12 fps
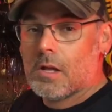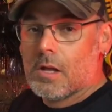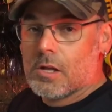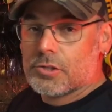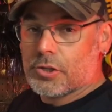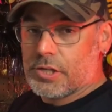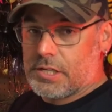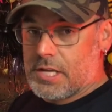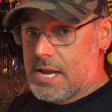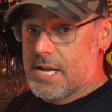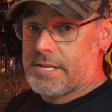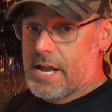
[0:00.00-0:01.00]
So the
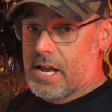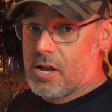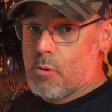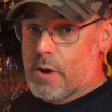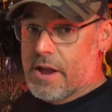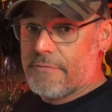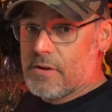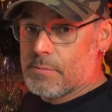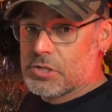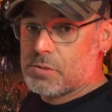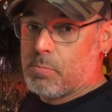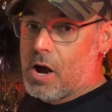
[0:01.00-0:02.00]
key takeaway from
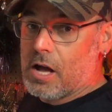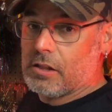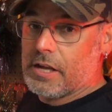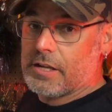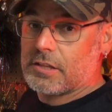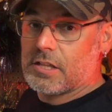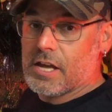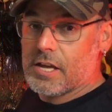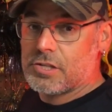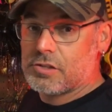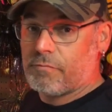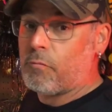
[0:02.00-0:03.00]
a spot like
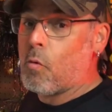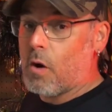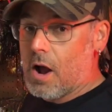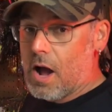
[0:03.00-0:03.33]
this for